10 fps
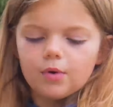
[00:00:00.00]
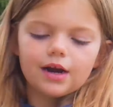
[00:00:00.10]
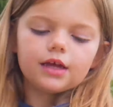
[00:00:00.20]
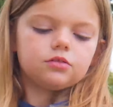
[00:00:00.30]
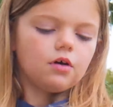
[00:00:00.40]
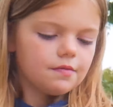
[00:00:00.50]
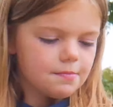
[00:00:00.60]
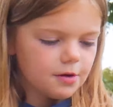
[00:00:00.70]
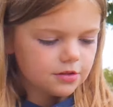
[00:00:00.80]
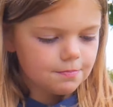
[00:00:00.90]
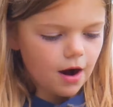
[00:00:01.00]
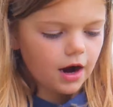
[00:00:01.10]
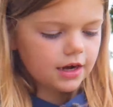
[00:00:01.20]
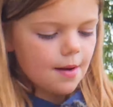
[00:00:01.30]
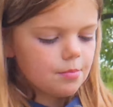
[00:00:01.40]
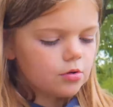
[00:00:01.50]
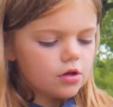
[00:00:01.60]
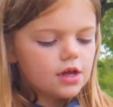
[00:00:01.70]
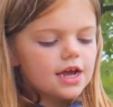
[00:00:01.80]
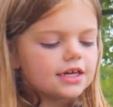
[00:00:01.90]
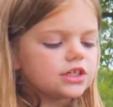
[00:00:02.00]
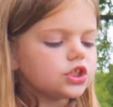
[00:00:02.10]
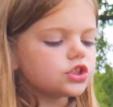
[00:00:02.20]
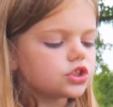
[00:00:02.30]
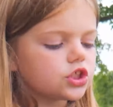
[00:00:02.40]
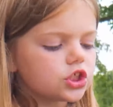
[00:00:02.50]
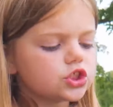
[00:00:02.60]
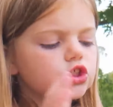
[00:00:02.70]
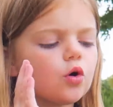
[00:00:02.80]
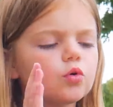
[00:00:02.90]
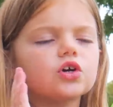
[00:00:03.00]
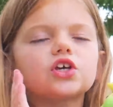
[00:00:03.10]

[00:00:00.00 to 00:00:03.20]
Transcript: what I love about the pineapple is it just so